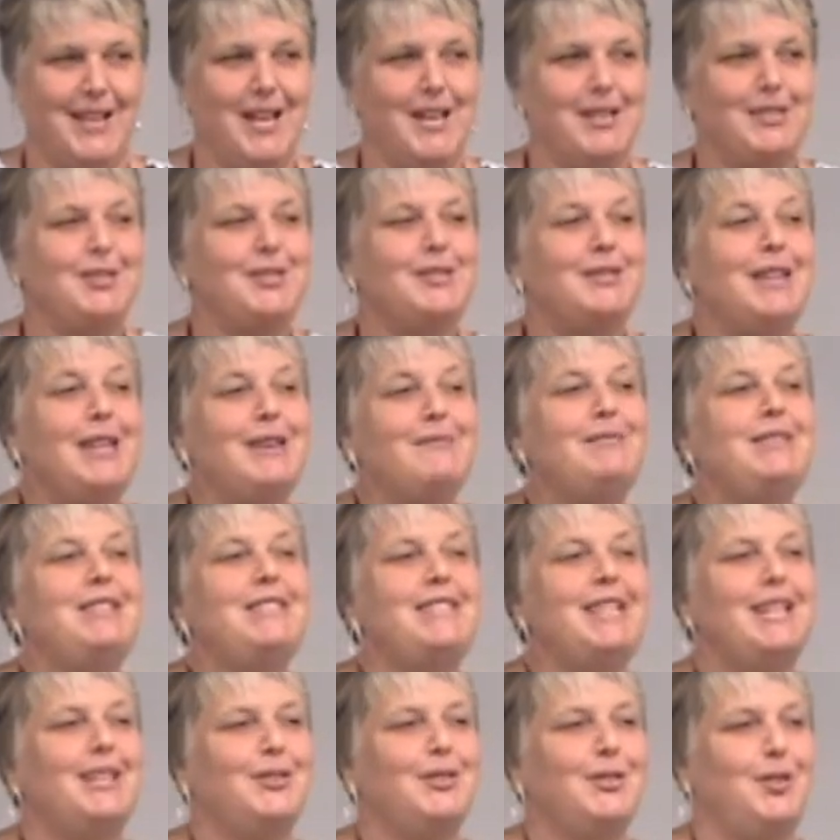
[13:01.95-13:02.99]
So let me
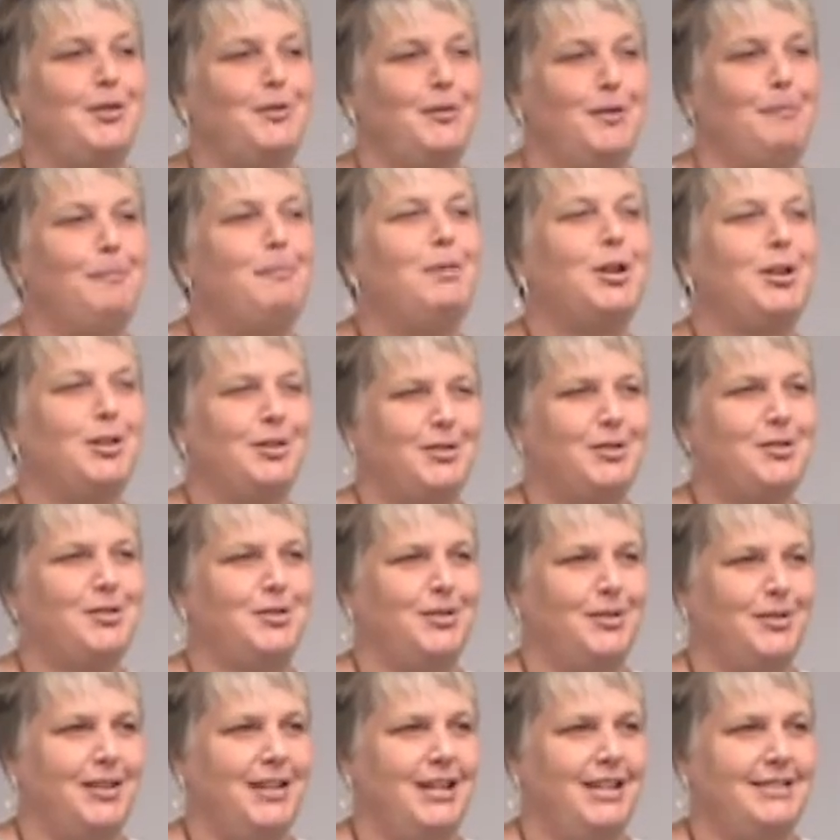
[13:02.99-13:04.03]
tell you a
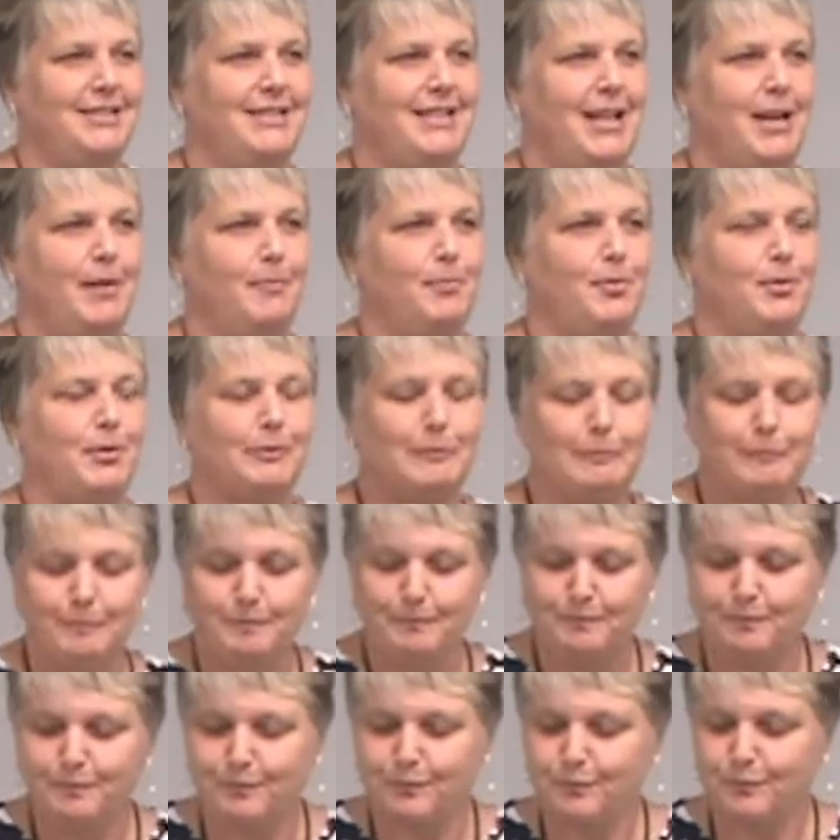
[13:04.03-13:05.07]
personal example
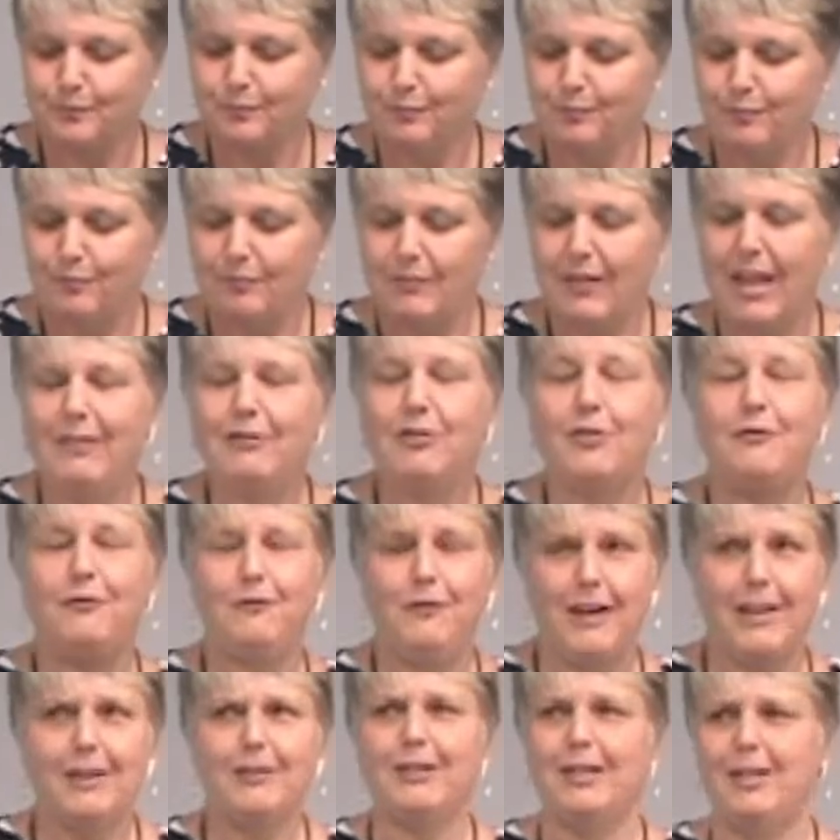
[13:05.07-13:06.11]
of a
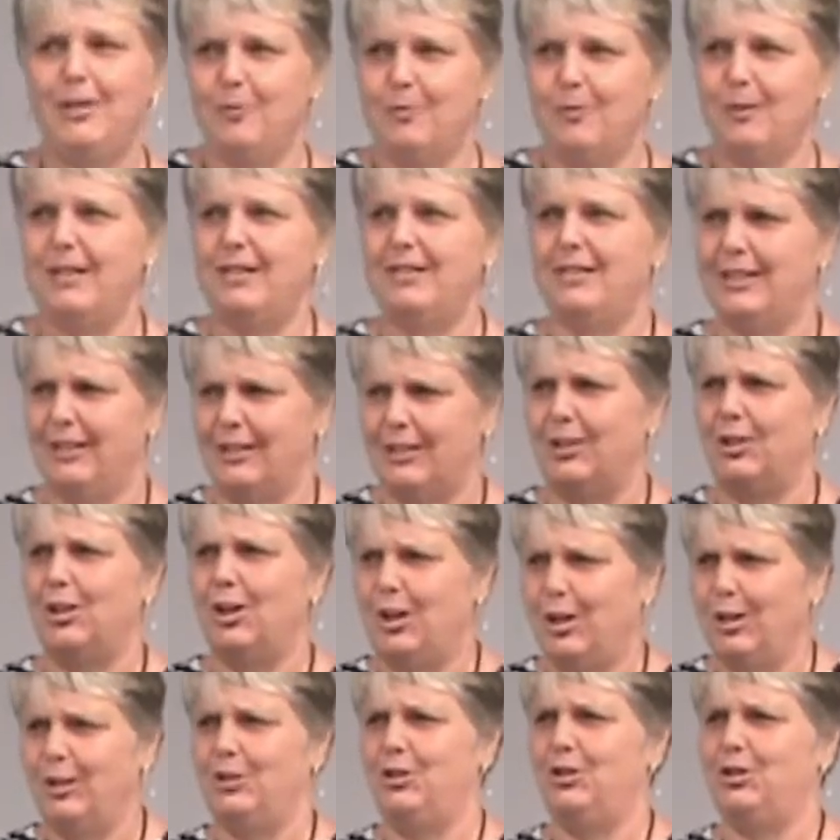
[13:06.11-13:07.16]
fairly recent
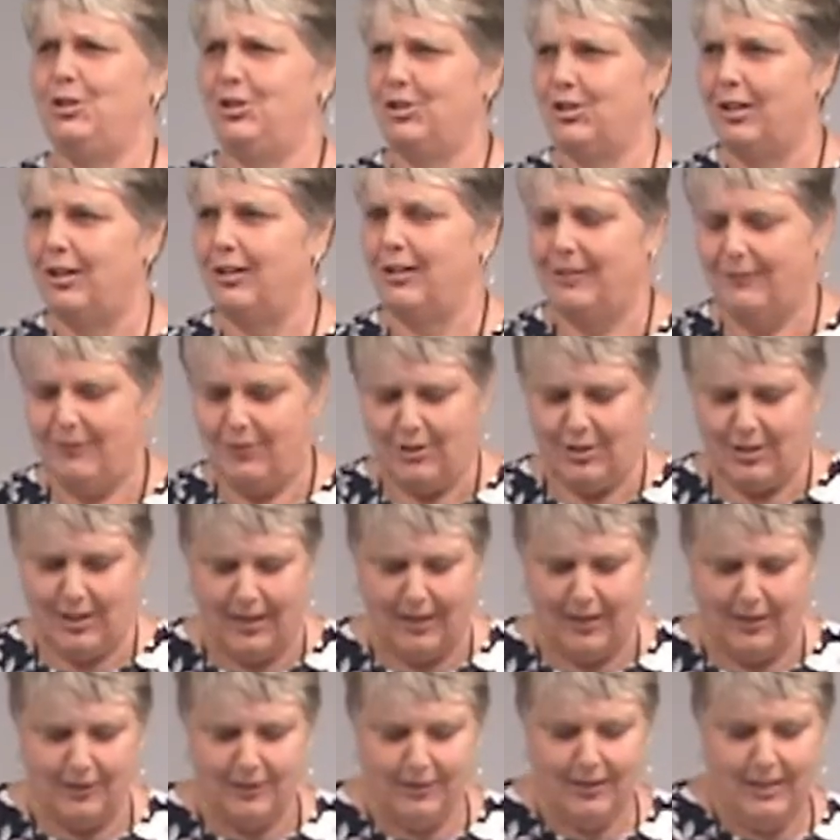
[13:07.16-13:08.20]
large chunk of
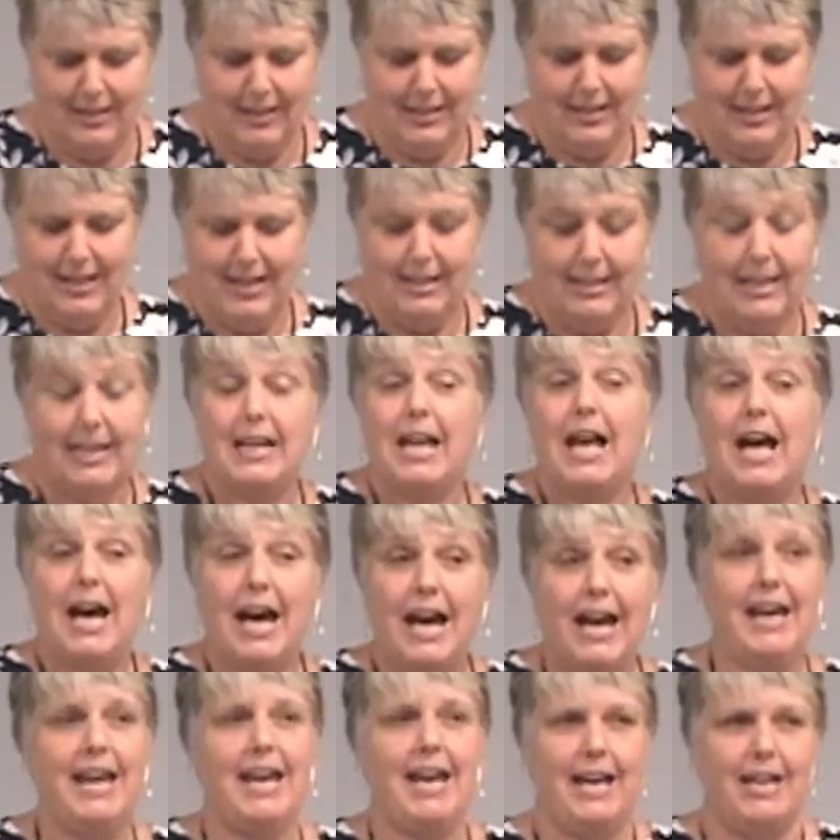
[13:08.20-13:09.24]
shell that
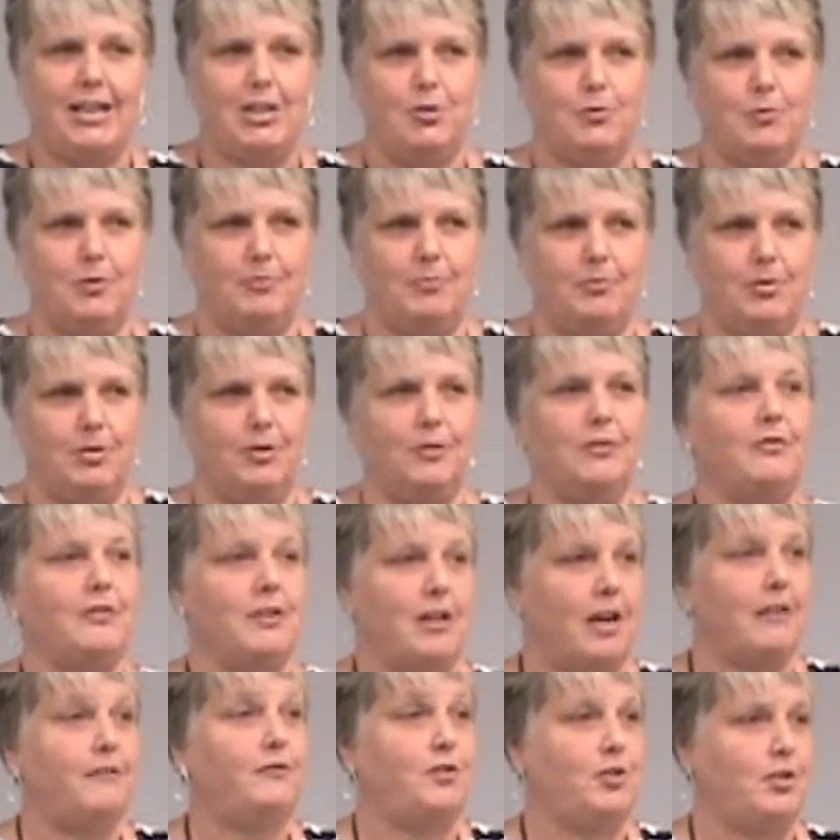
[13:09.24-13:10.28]
I had to remove
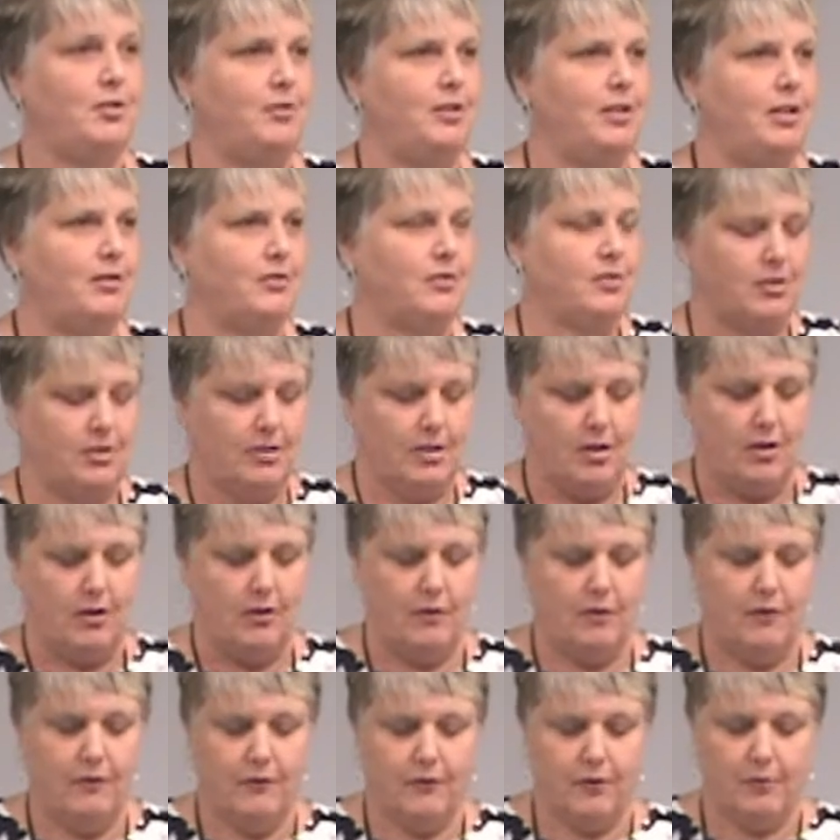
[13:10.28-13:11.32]
a few years
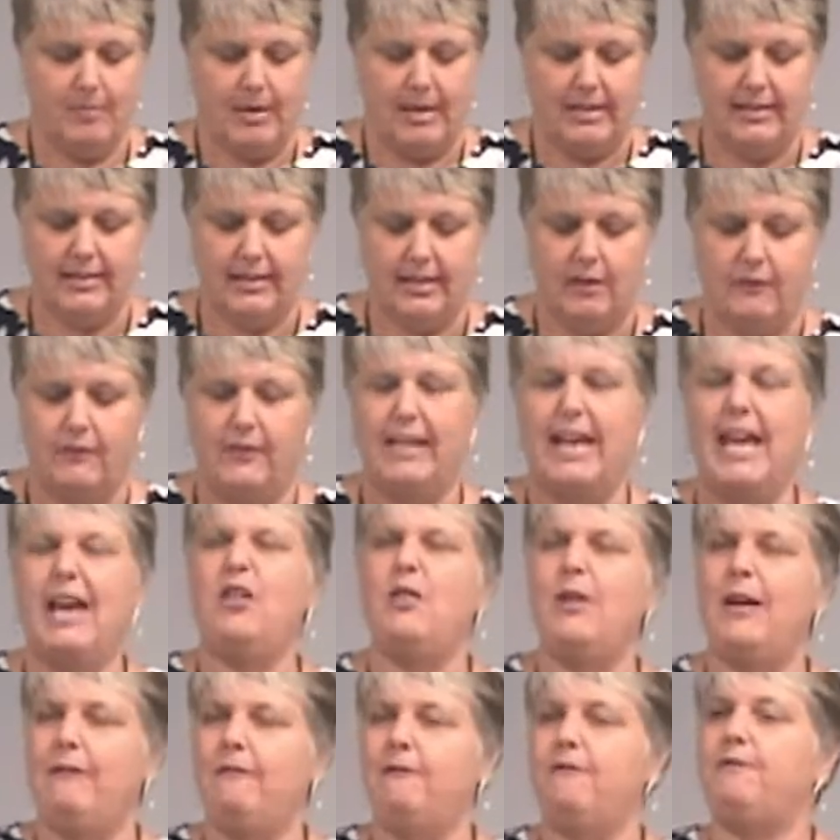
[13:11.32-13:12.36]
ago for myself, and
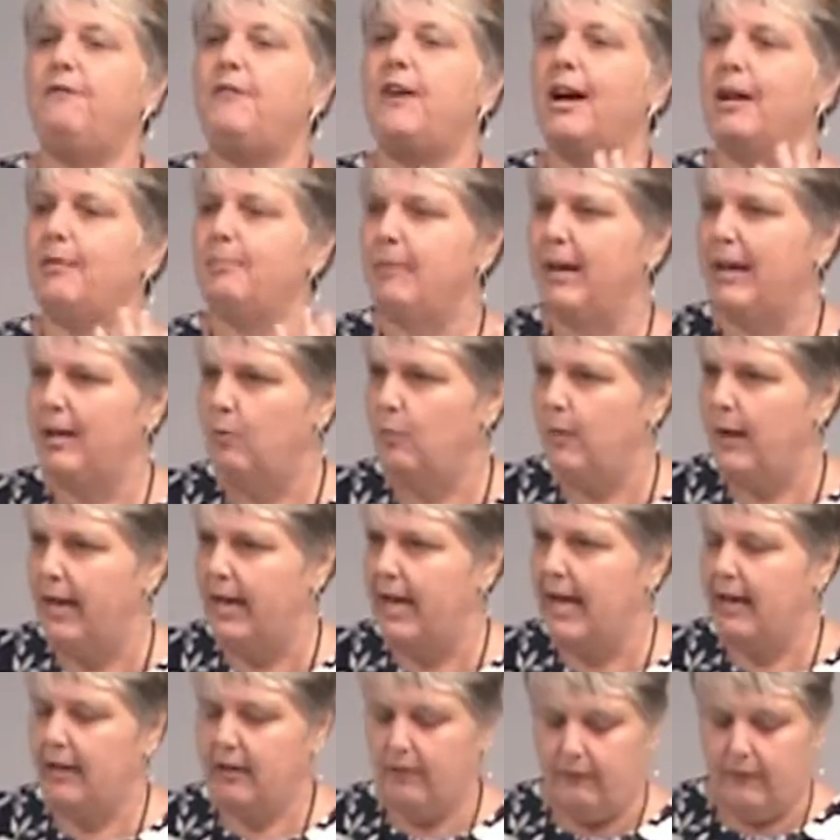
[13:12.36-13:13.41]
how I fought my
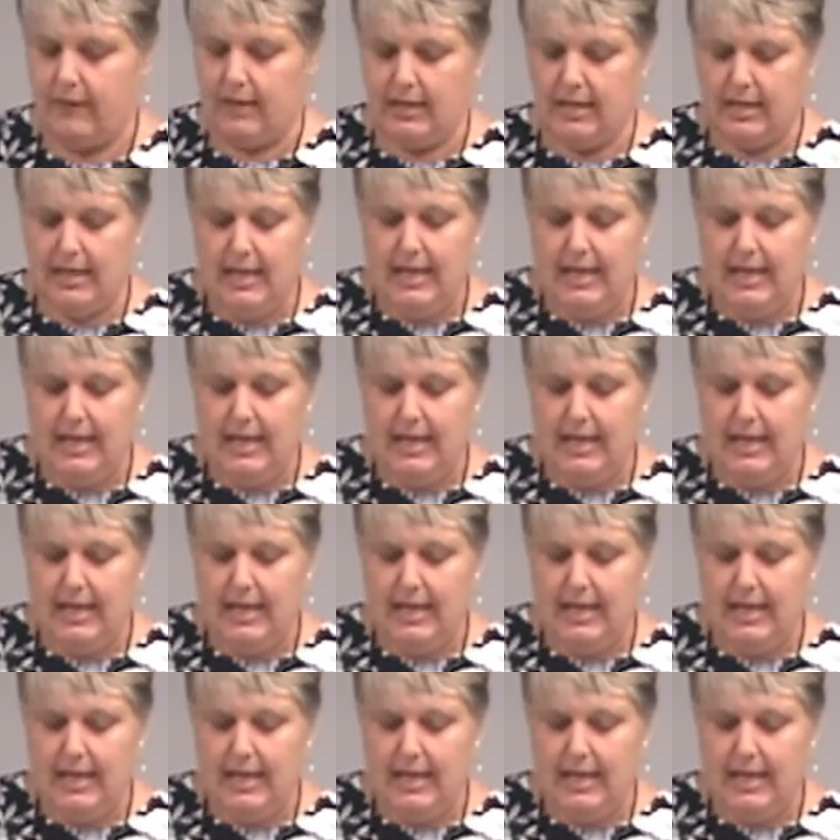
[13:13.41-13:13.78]
way out of it.